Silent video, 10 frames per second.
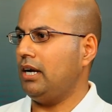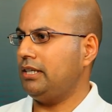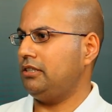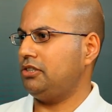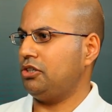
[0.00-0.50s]
I
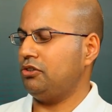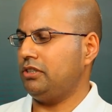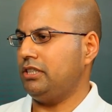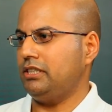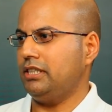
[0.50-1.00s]
T
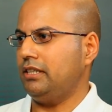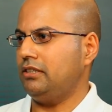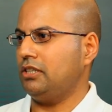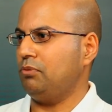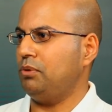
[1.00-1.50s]
security days
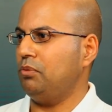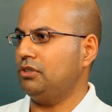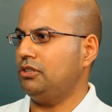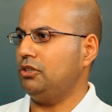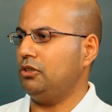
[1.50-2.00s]
that we want
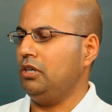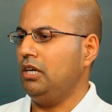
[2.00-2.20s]
to do.